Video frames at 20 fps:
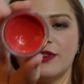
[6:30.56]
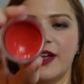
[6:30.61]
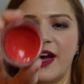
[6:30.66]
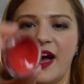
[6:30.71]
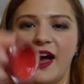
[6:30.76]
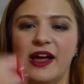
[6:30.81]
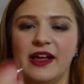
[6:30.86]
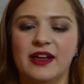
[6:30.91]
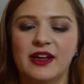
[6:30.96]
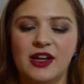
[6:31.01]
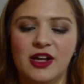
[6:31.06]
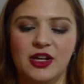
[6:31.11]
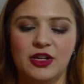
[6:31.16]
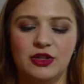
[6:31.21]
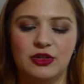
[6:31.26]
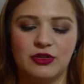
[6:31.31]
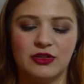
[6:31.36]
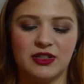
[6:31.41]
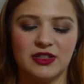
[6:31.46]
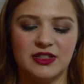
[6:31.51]
that
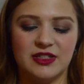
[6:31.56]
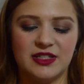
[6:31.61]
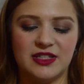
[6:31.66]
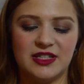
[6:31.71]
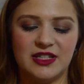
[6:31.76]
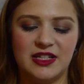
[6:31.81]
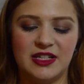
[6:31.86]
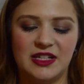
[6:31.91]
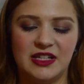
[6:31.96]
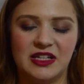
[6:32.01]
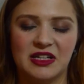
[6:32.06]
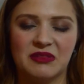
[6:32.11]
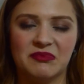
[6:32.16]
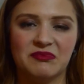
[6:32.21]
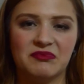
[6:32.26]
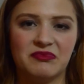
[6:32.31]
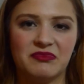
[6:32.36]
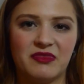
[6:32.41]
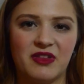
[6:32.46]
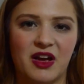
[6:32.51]
you can see
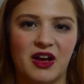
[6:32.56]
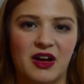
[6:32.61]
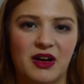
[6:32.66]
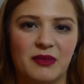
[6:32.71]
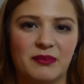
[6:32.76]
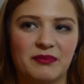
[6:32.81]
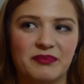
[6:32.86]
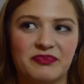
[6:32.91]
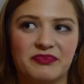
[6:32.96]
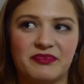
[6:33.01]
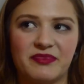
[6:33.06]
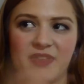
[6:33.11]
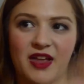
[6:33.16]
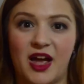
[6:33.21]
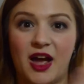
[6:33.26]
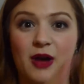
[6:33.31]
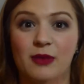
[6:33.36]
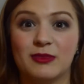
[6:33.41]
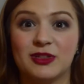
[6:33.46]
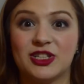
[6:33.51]
um,
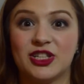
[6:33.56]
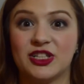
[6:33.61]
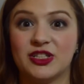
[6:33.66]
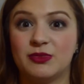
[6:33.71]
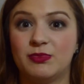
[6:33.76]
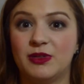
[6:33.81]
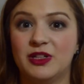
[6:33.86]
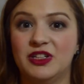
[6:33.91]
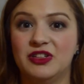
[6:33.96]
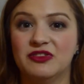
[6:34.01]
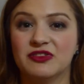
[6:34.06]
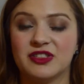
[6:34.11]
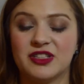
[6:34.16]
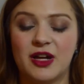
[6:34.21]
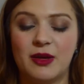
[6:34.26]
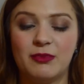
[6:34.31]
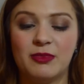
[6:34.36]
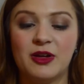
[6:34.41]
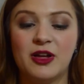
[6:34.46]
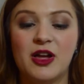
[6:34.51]
how much has been used
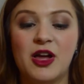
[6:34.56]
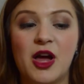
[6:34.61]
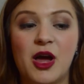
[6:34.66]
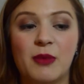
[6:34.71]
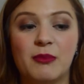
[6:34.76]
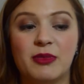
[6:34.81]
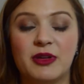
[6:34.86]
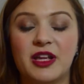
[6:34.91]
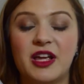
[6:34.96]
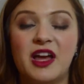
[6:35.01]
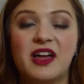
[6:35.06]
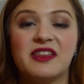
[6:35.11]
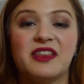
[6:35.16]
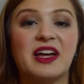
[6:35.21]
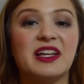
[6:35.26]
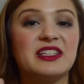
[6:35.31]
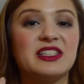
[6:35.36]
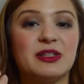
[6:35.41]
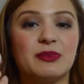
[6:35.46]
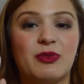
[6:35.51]
up. But yeah,
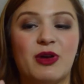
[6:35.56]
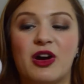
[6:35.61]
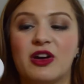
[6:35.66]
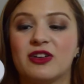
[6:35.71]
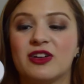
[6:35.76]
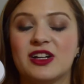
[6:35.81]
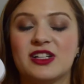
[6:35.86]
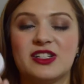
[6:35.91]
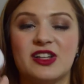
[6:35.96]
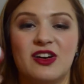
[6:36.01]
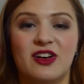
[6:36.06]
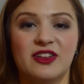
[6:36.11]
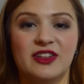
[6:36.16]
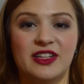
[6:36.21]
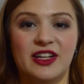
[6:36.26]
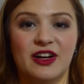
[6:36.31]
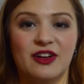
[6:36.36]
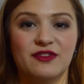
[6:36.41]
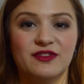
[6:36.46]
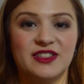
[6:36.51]
that's the progress on
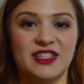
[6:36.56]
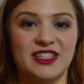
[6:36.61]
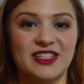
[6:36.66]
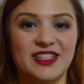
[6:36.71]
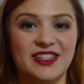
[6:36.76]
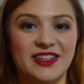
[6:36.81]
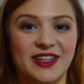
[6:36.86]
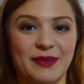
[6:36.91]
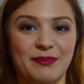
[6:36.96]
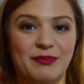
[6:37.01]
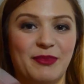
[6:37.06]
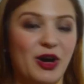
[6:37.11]
the e.l.f. Tinted Lip